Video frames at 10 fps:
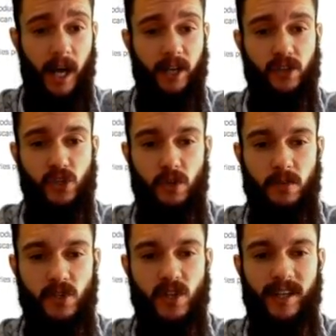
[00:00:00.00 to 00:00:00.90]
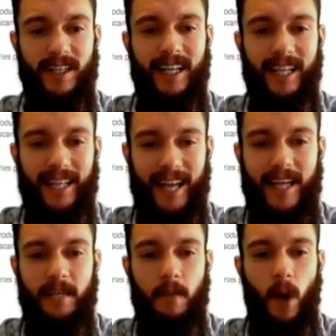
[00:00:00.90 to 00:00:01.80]
consumers
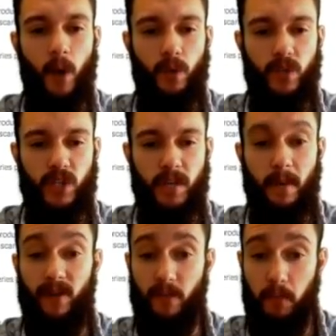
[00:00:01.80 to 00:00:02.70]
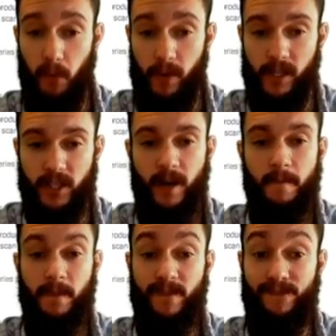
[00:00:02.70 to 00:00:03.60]
claim ownership of a product
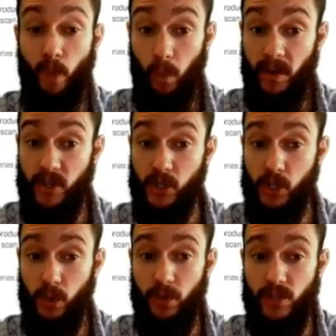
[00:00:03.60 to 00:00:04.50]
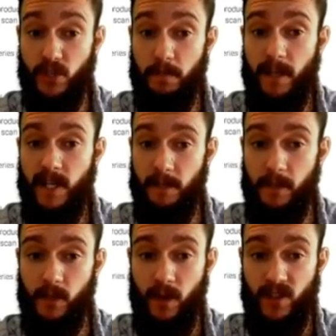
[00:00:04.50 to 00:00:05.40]
for insurance,
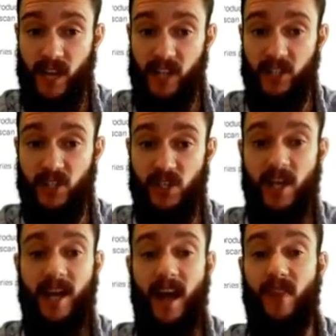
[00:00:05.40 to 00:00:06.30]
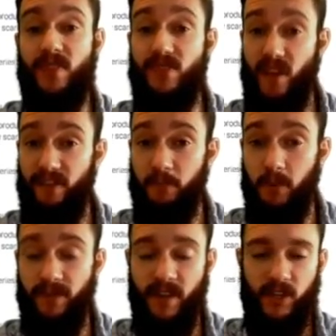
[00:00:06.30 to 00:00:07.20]
peer-to-peer transactions, and theft
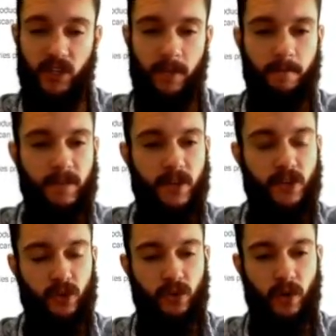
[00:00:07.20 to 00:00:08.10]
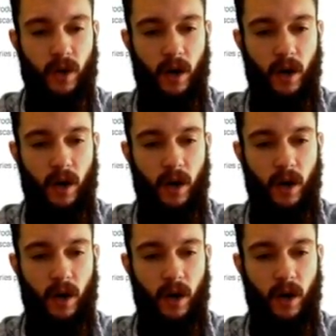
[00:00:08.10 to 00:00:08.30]
prevention. So